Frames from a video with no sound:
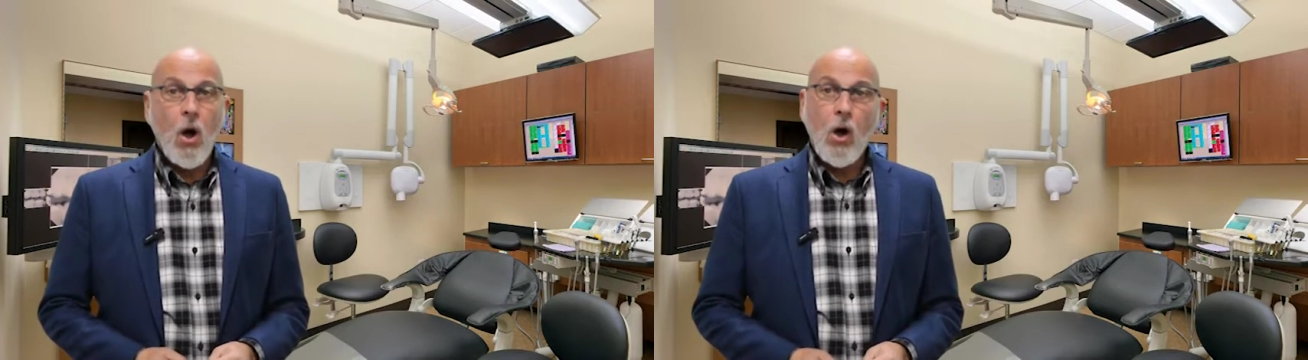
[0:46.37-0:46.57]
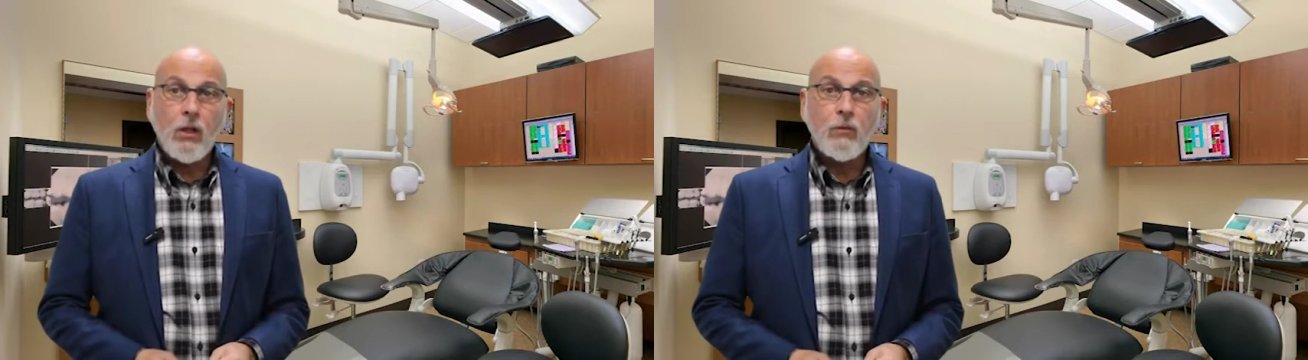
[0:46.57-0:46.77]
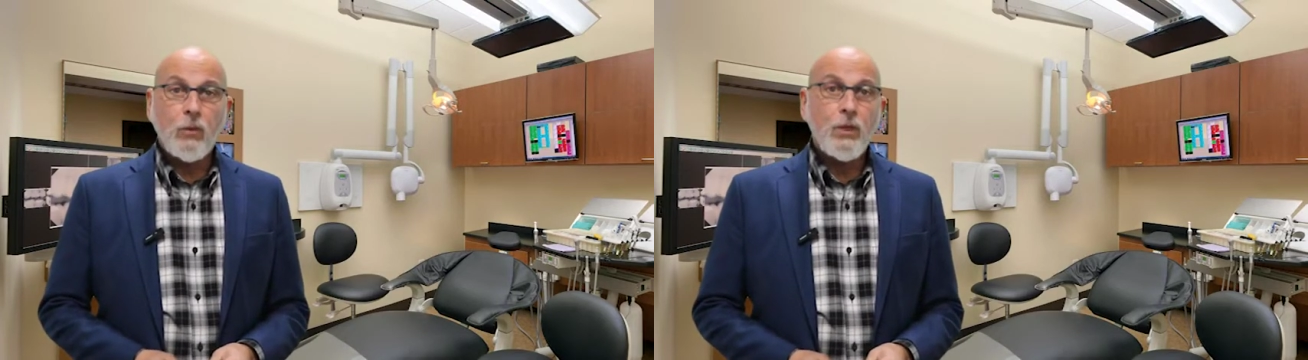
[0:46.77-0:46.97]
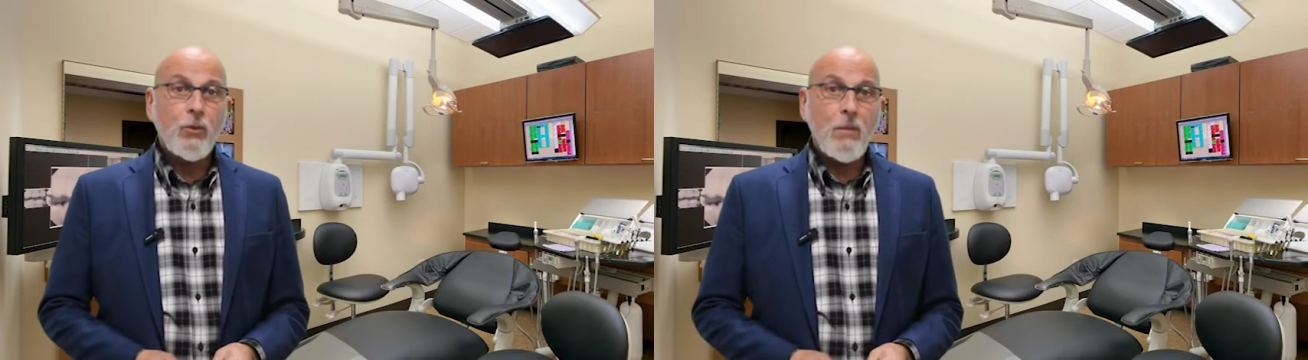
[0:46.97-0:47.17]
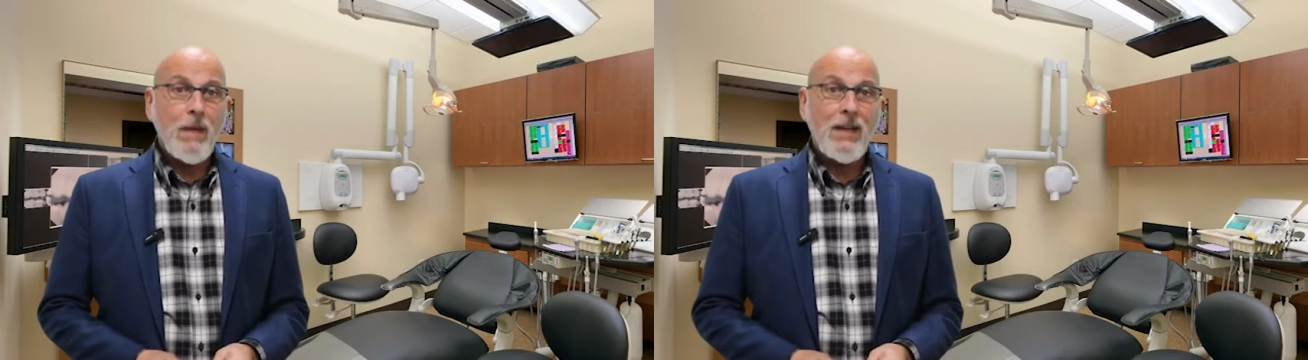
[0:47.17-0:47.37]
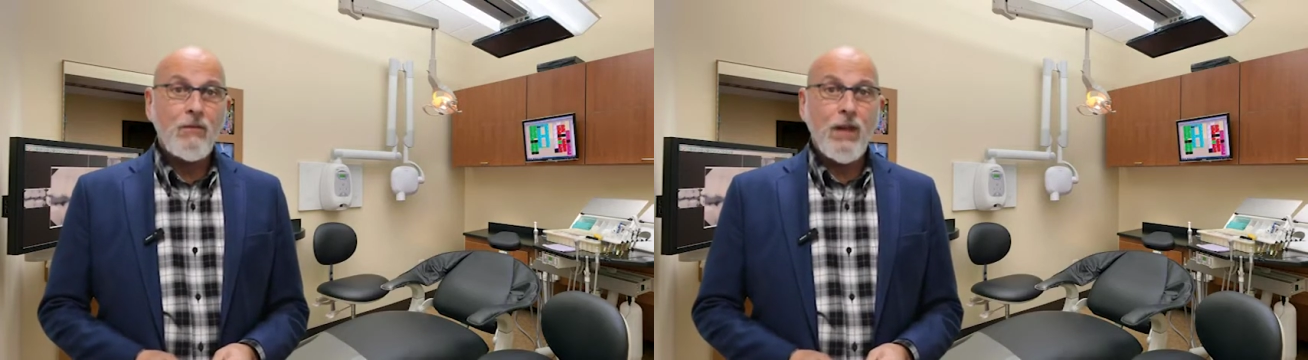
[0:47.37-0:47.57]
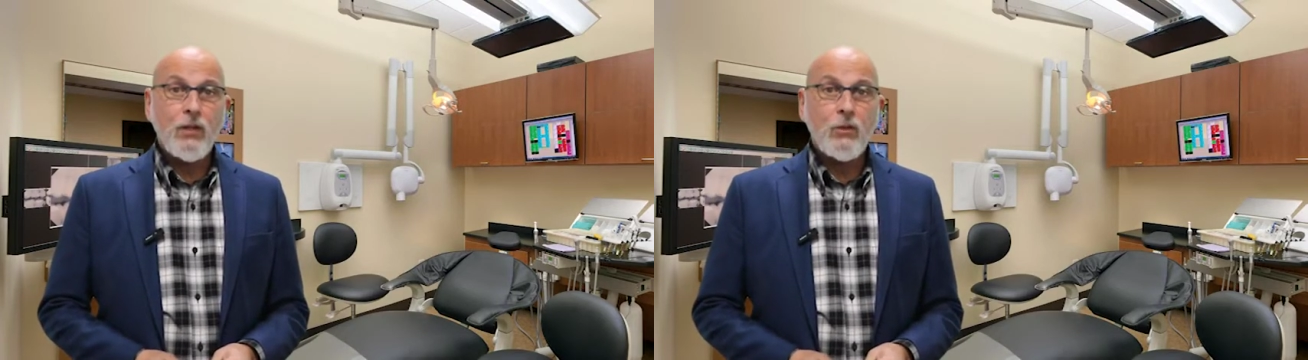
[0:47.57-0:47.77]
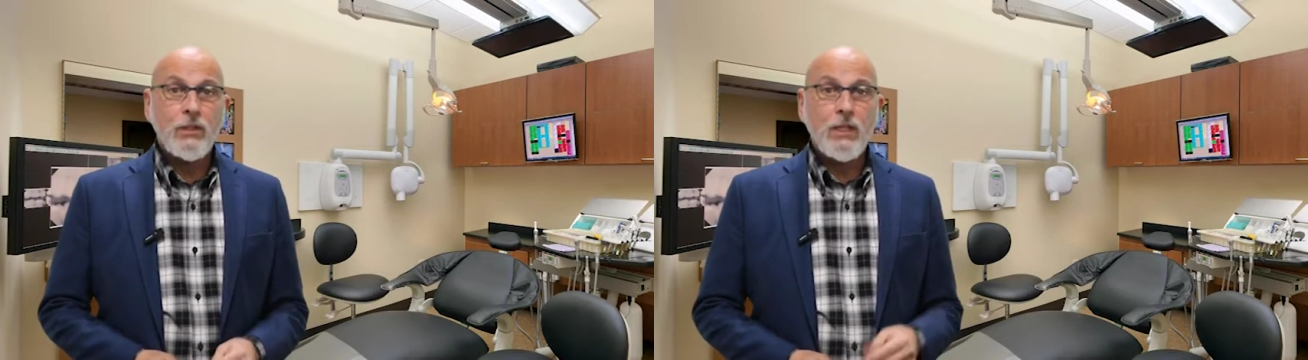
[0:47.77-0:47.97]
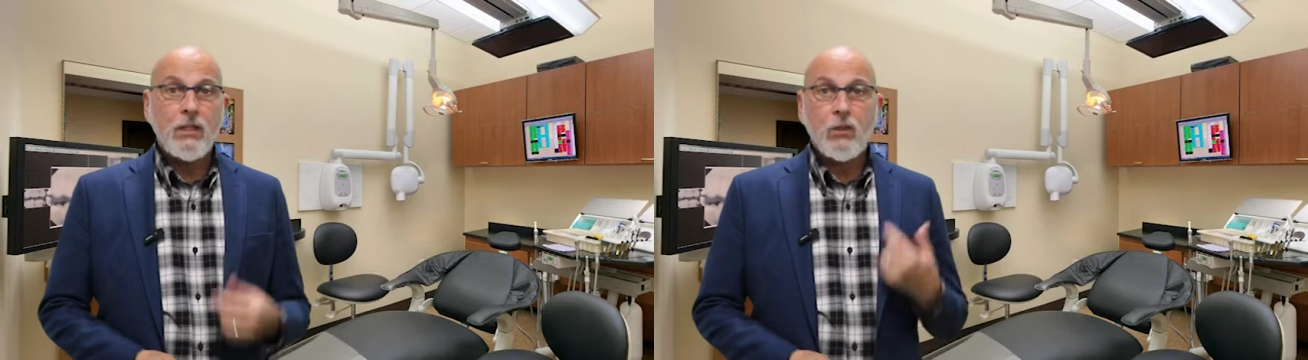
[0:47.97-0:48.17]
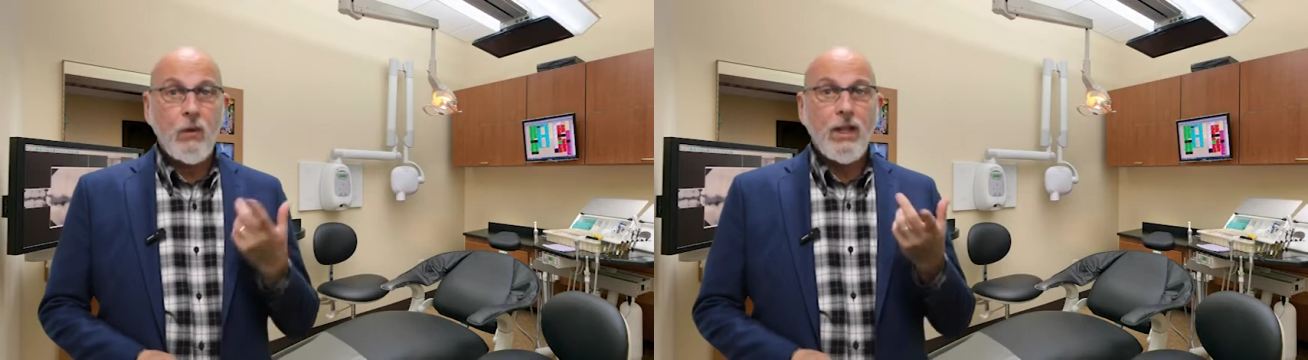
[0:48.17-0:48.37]
all of which we manufacture and
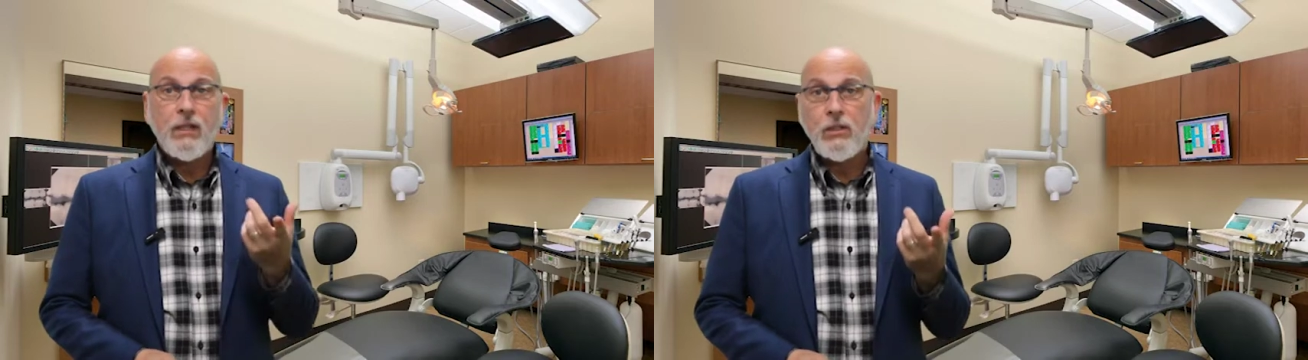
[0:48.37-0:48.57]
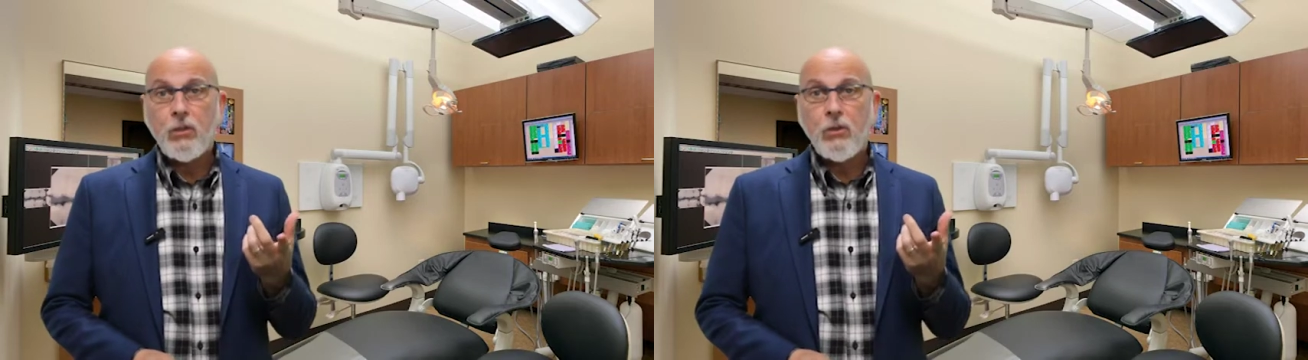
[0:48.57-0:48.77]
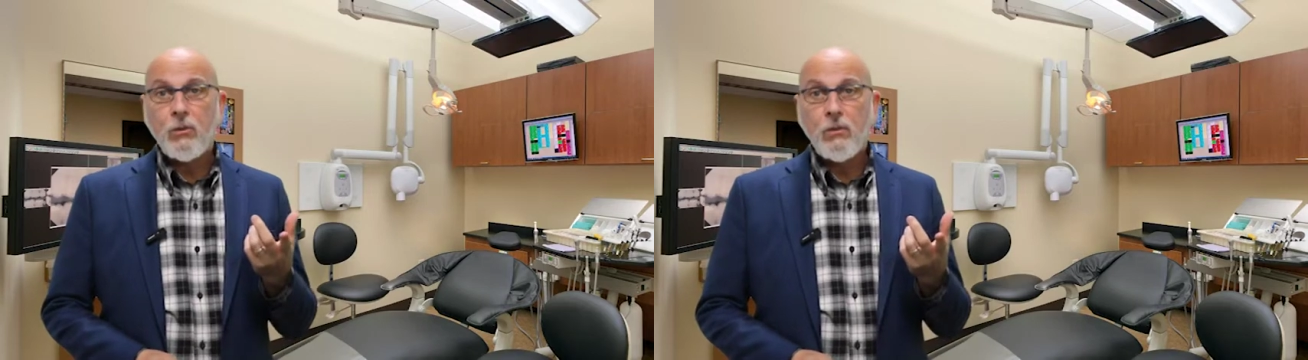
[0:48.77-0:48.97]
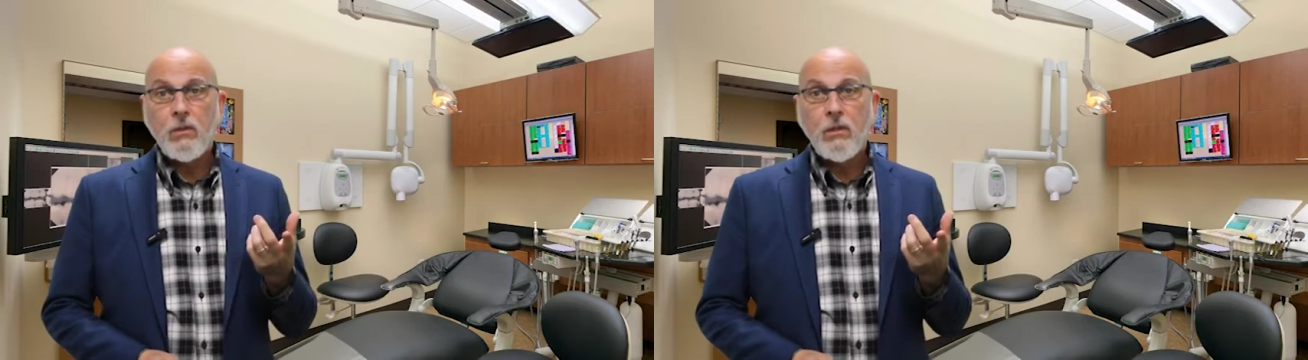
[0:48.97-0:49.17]
sell directly to you.